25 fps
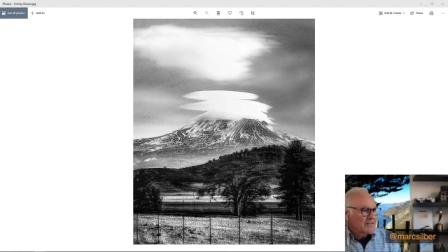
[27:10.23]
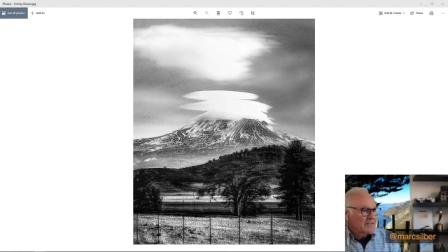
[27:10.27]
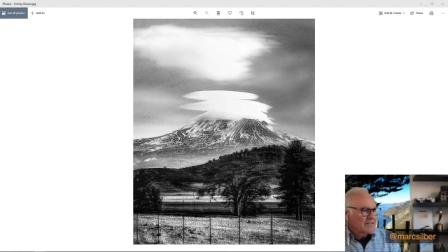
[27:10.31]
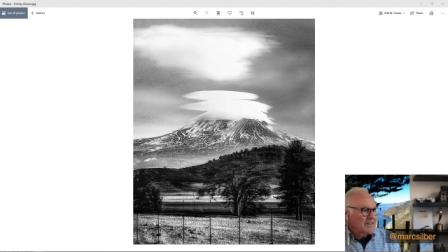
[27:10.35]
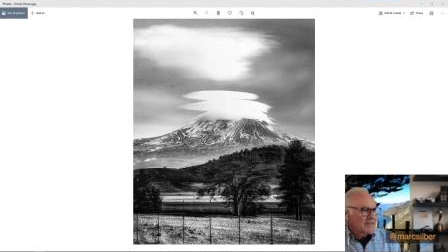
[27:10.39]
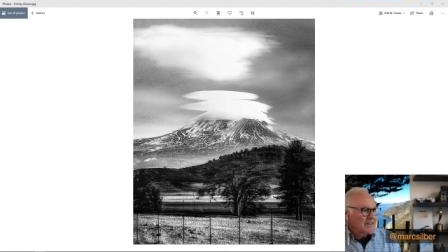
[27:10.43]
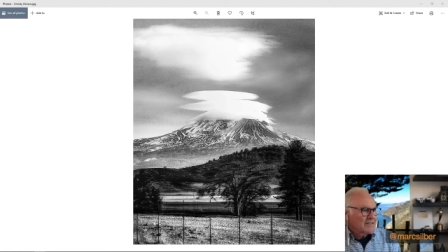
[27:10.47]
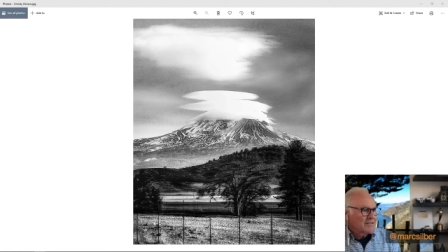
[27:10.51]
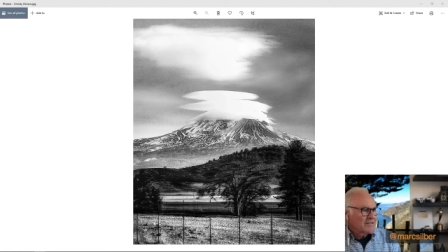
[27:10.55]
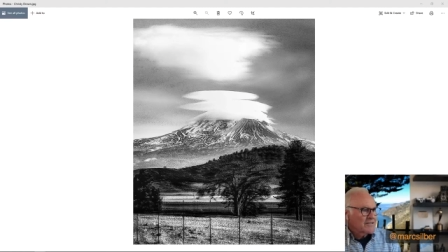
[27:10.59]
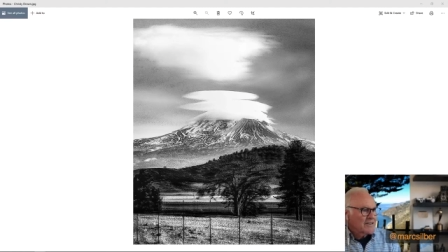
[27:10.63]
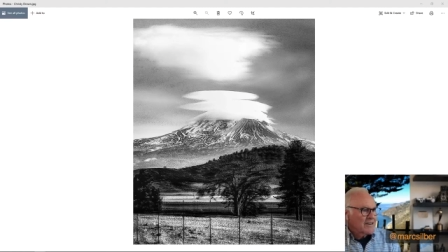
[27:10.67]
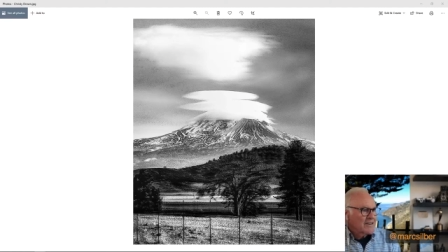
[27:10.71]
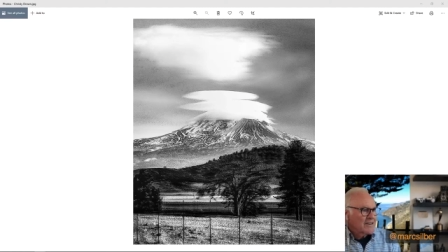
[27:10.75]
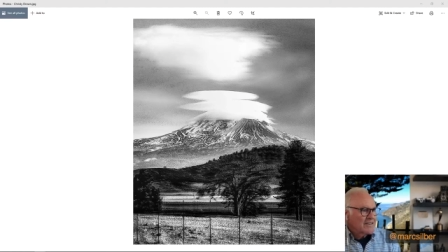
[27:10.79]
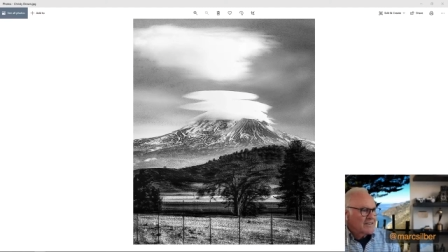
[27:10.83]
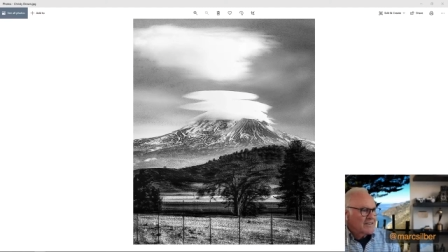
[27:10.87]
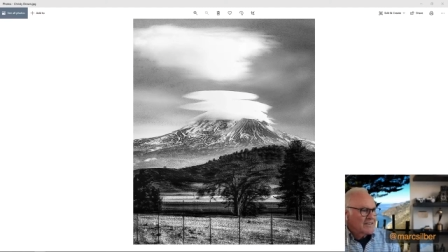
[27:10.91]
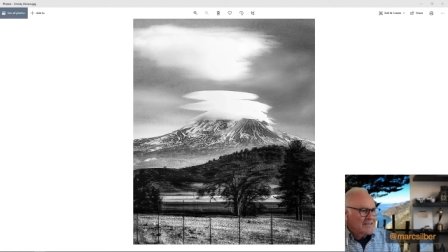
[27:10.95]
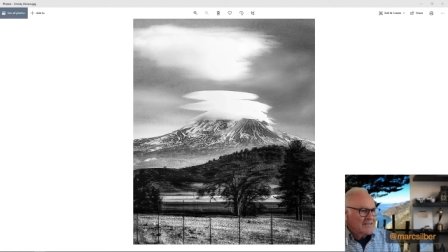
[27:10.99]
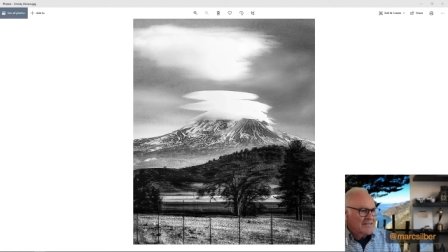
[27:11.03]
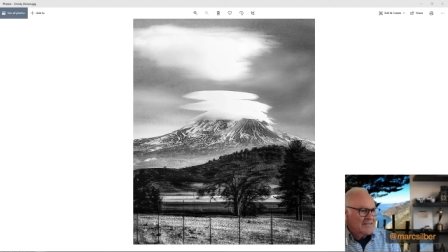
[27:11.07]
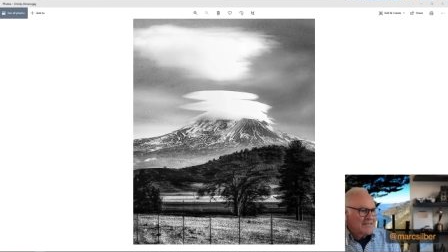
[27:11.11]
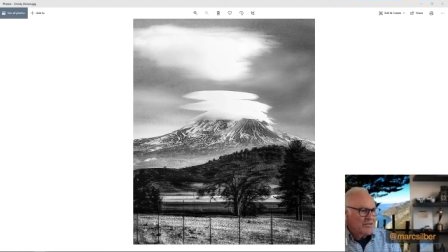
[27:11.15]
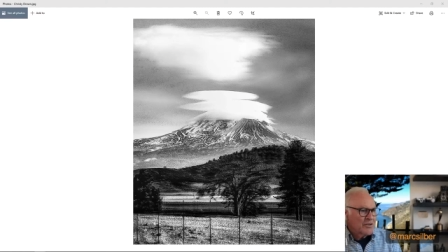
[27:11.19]
It doesn't
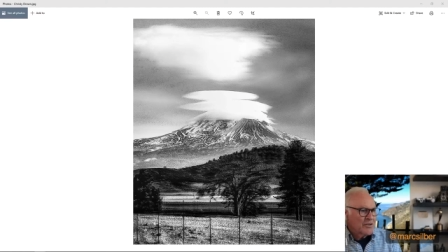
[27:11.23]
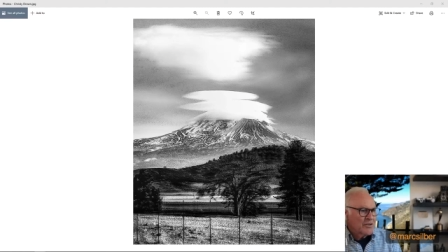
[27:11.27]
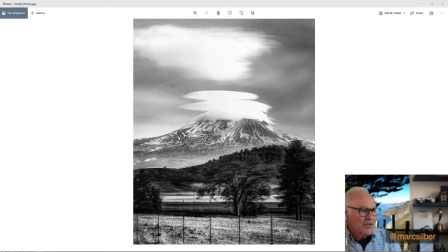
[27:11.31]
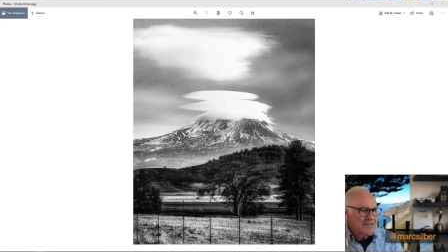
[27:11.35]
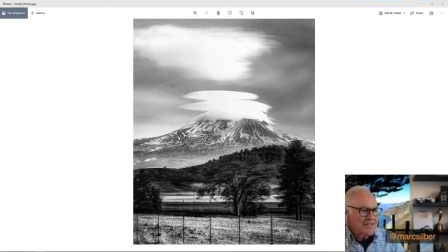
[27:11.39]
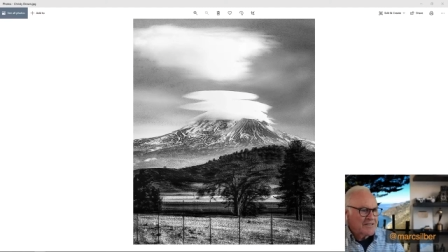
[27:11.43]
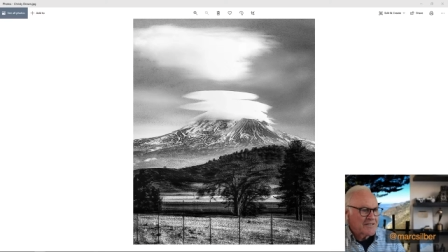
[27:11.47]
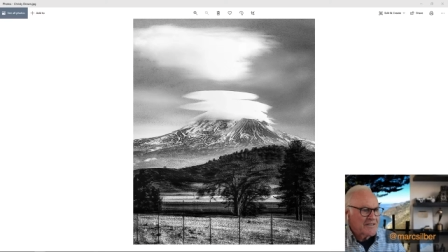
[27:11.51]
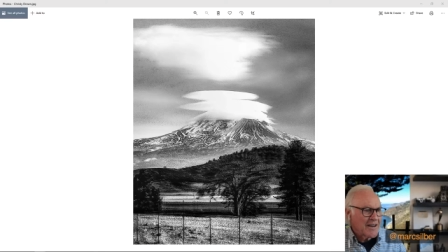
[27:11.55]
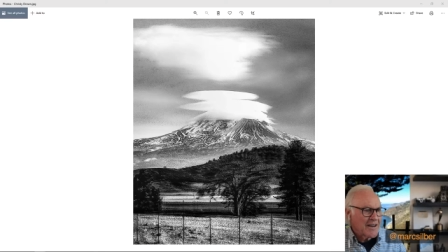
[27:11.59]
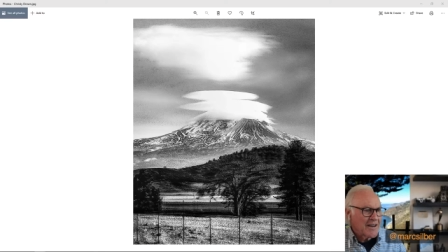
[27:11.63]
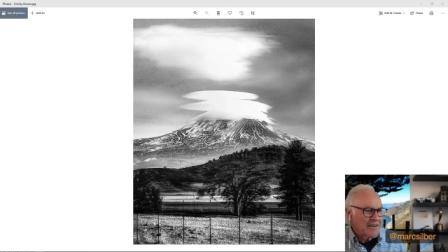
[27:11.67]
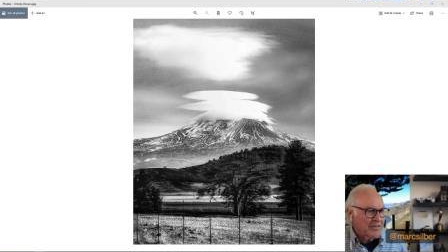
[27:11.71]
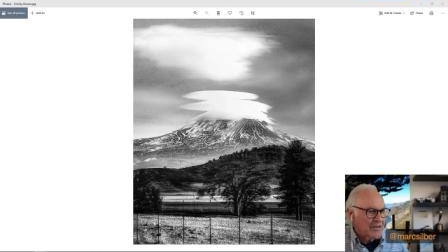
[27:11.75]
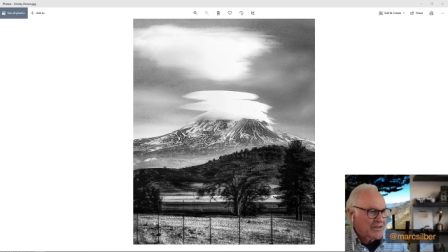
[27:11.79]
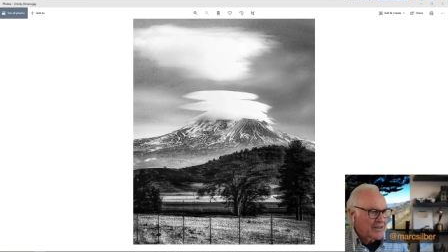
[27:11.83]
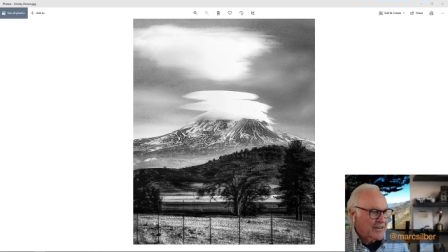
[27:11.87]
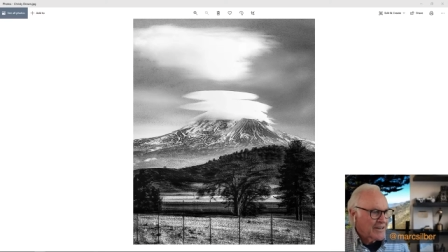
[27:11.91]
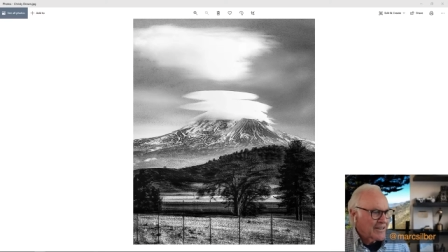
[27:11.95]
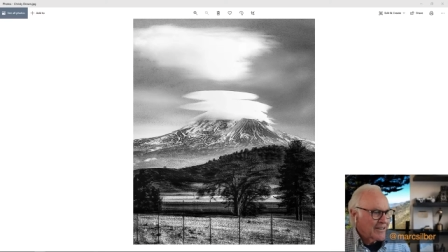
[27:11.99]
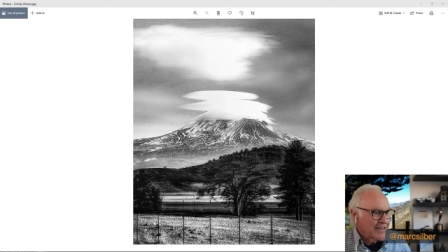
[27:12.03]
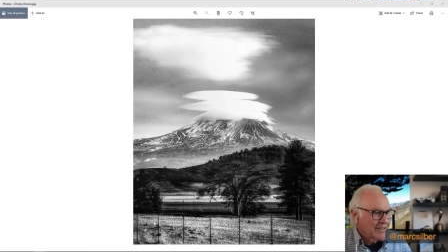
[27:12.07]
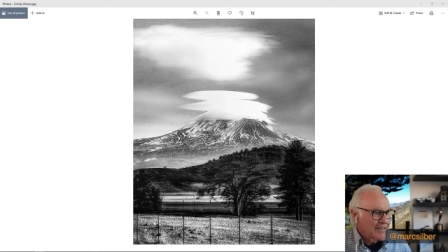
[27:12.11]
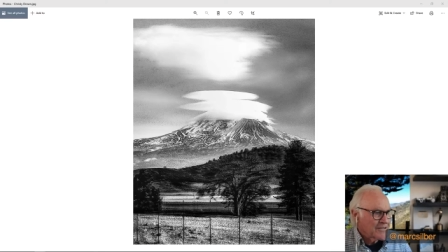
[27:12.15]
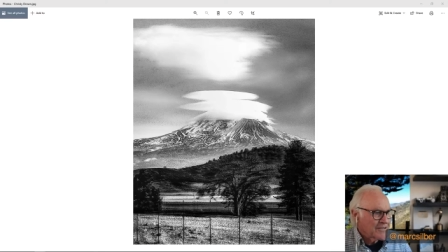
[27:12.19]
noise never
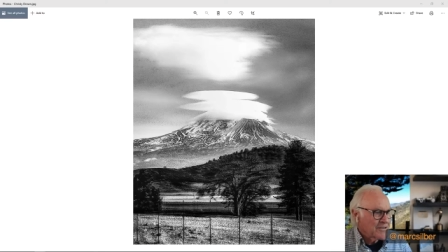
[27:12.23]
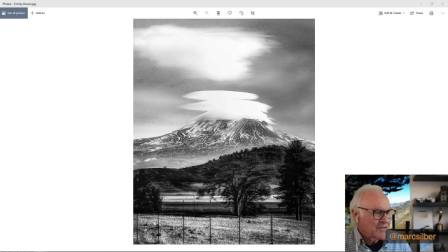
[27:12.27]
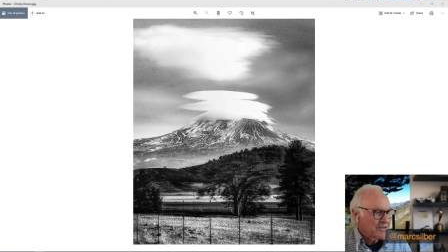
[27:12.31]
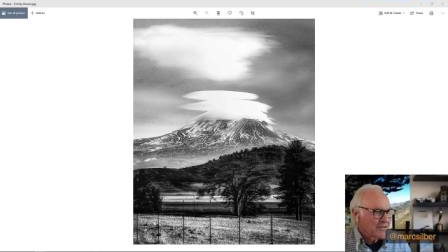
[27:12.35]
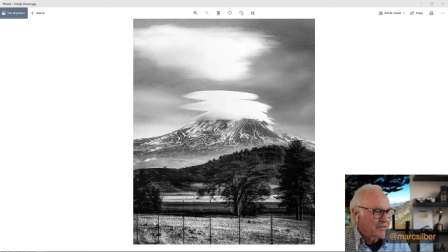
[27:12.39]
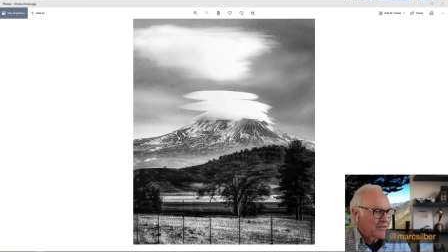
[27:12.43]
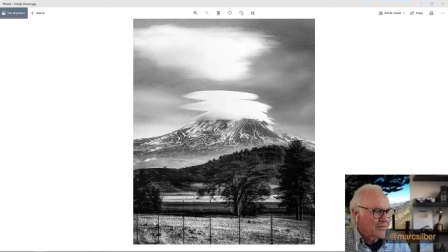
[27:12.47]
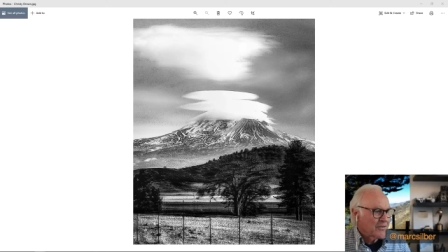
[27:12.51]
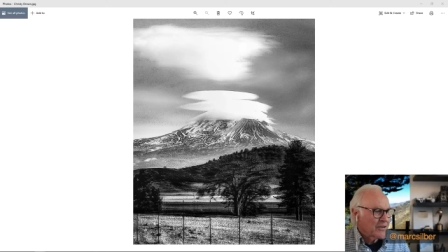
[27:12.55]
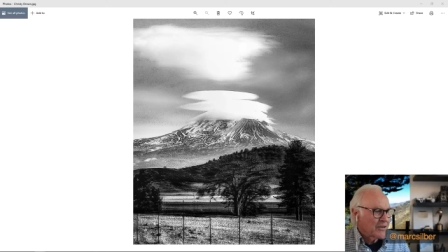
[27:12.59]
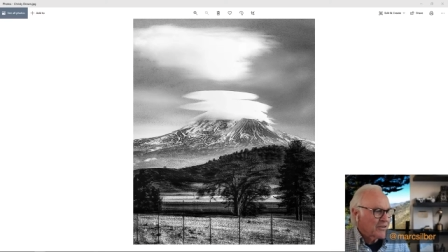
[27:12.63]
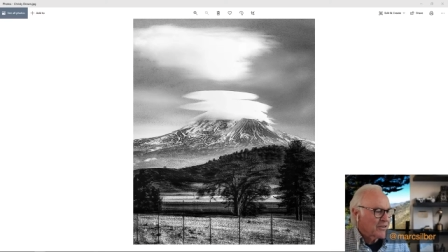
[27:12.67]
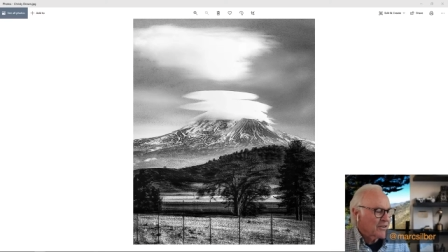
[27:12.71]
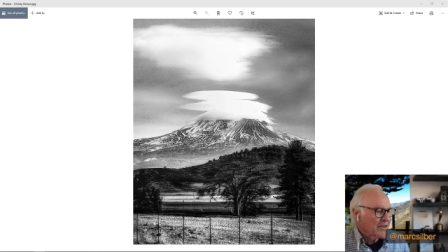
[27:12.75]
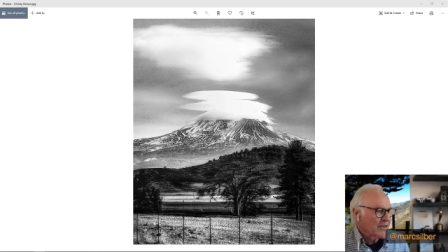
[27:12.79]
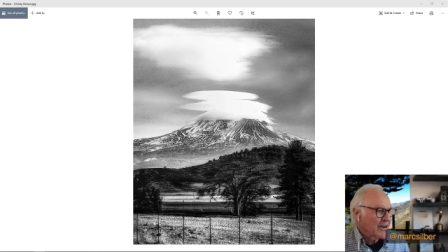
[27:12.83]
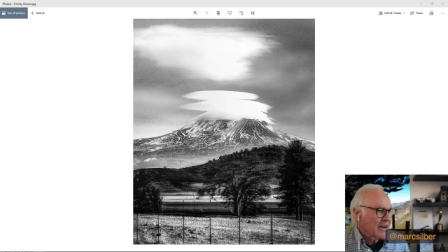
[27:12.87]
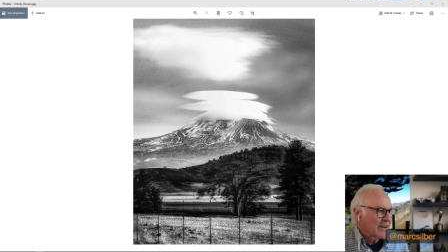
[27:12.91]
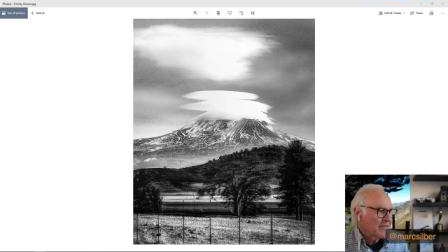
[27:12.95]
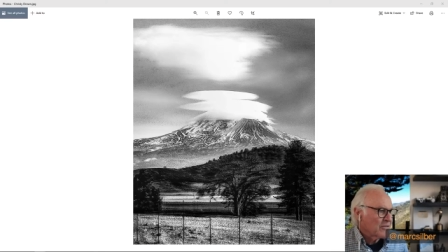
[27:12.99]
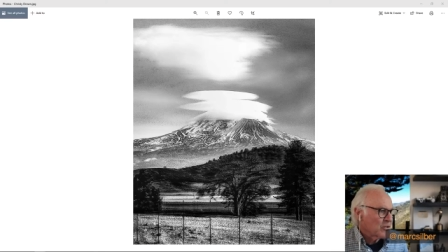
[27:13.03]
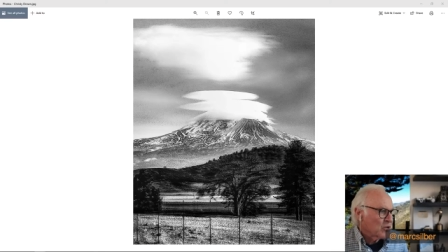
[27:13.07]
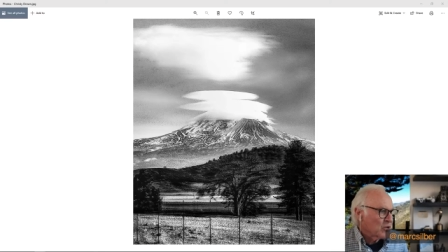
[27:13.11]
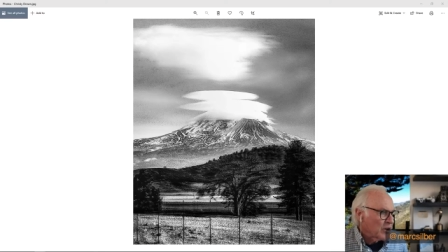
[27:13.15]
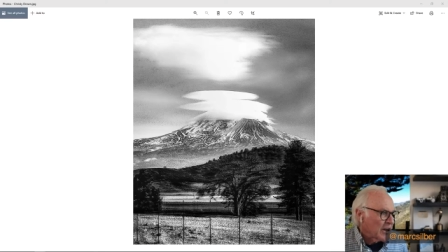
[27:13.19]
enhances a photograph.